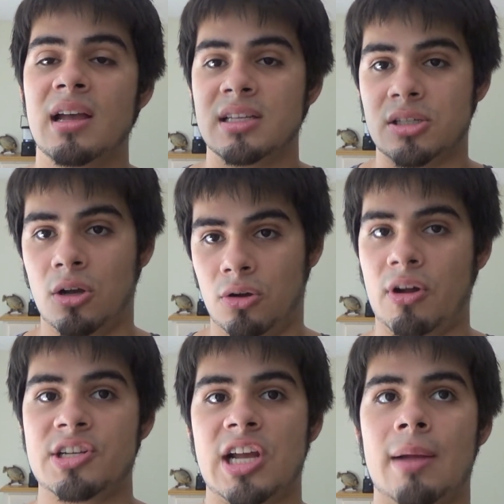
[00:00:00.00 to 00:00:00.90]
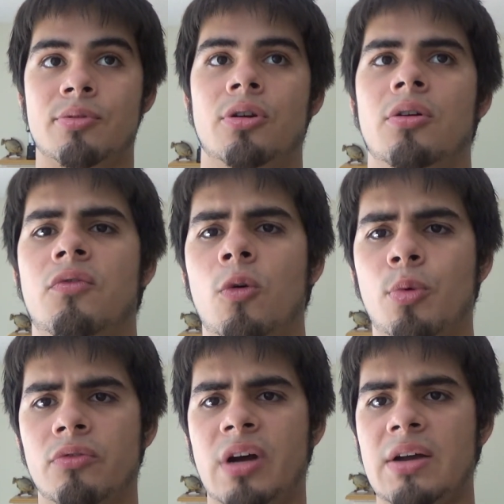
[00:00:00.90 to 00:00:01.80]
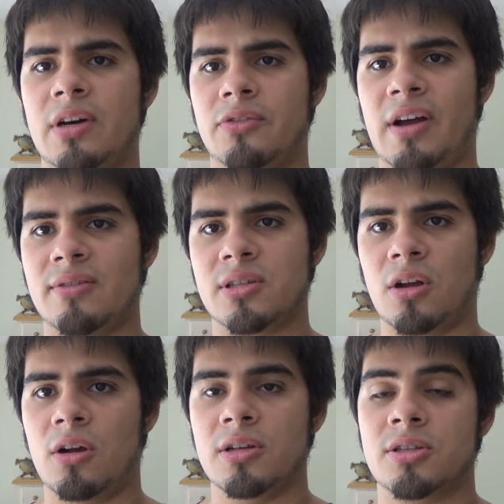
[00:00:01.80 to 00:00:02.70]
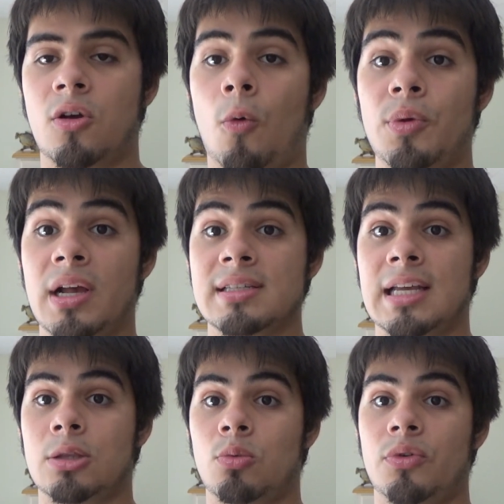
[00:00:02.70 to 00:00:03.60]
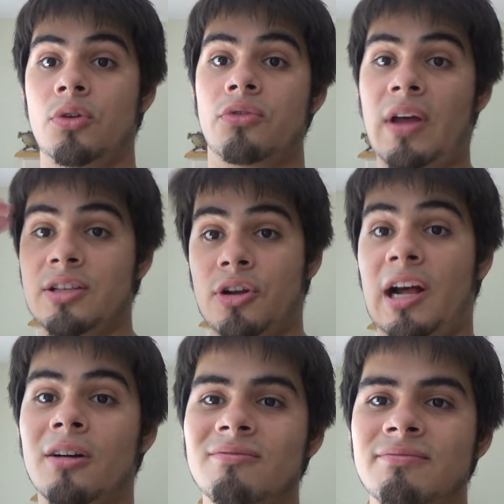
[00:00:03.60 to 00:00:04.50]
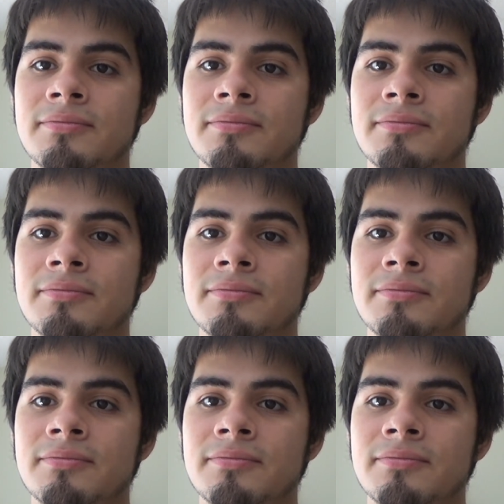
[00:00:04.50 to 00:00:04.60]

So great chapter, 4.5 out of 5 stars. Hope you guys liked the review. Fans turn out.